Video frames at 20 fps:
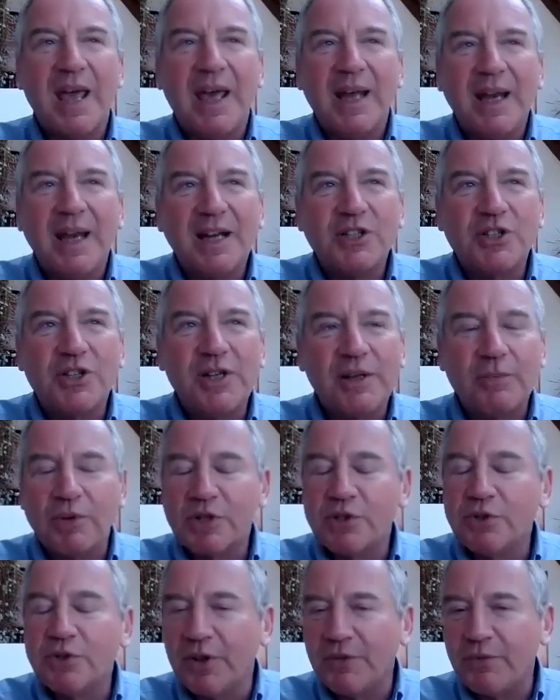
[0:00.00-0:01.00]
And actually, it
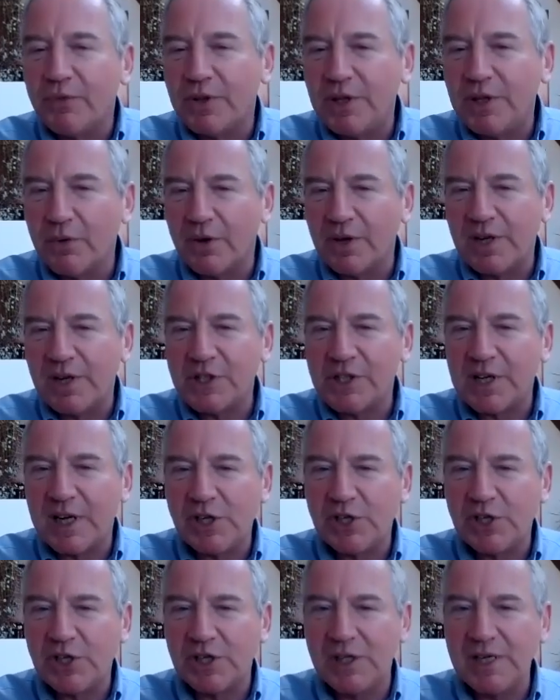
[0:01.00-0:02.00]
was not what the
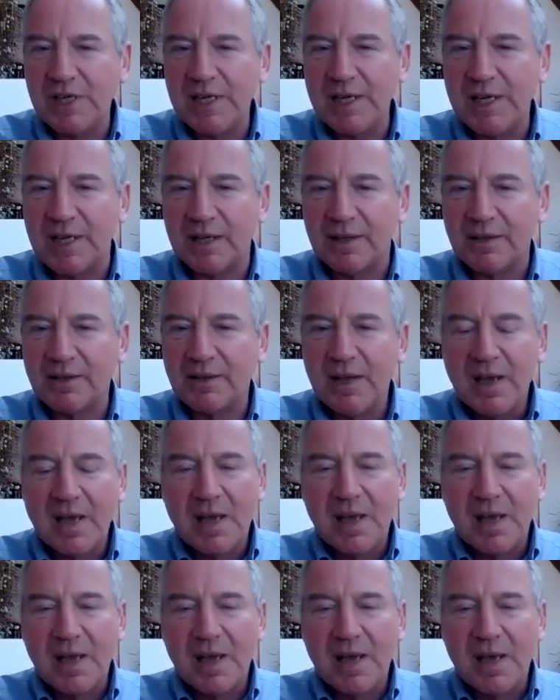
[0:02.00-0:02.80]
organization needed.